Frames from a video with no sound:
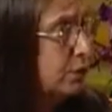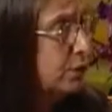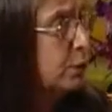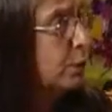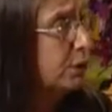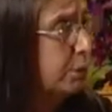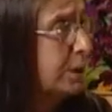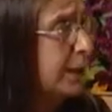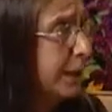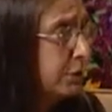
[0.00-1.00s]
schools are
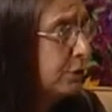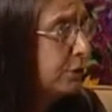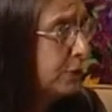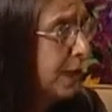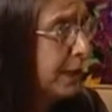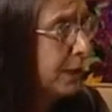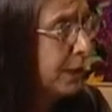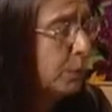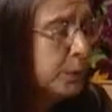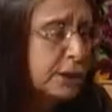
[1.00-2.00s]
beginning to do that
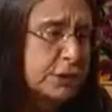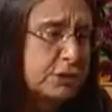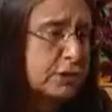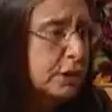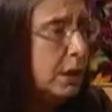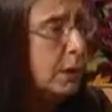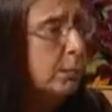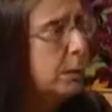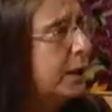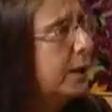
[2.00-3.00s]
here, where they just
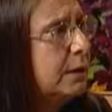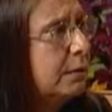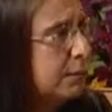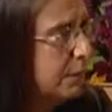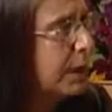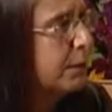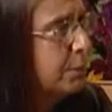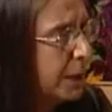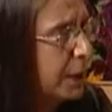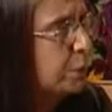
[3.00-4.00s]
bring
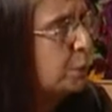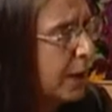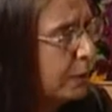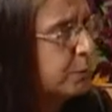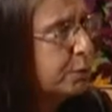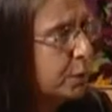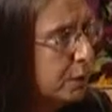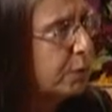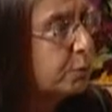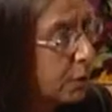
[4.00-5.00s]
everybody around
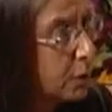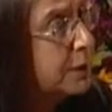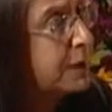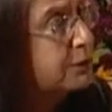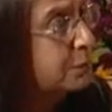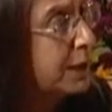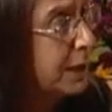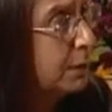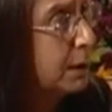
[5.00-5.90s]
for a class meeting